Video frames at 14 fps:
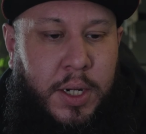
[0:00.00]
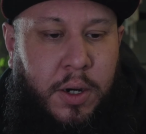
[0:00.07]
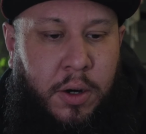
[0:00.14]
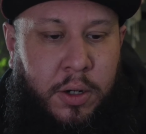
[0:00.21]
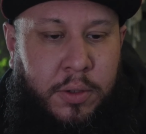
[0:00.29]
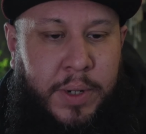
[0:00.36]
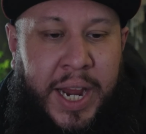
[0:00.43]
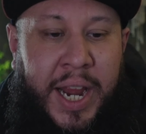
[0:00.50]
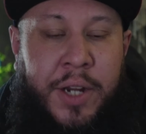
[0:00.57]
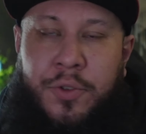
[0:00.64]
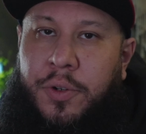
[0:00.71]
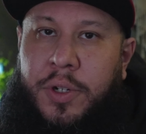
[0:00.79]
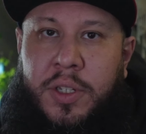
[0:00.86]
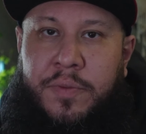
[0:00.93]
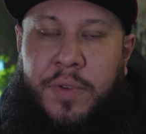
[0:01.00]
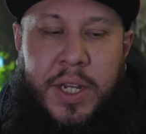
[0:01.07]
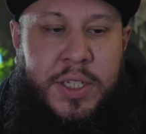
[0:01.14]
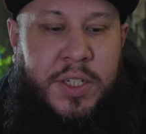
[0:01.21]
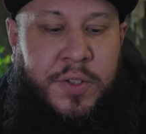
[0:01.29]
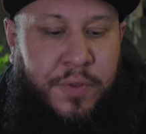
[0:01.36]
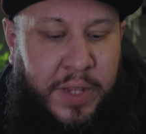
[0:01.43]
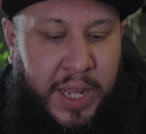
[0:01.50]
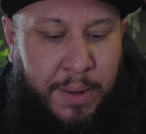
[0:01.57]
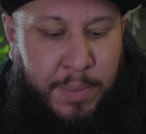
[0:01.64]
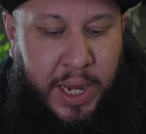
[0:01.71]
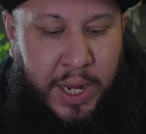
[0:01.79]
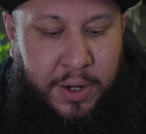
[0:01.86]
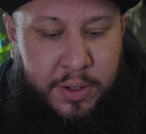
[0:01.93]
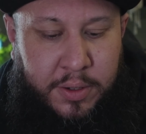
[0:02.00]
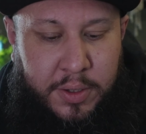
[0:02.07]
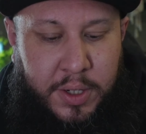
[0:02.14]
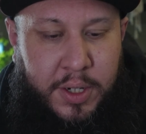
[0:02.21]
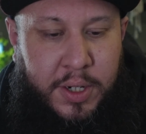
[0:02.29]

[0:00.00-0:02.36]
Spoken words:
or Android devices for that matter.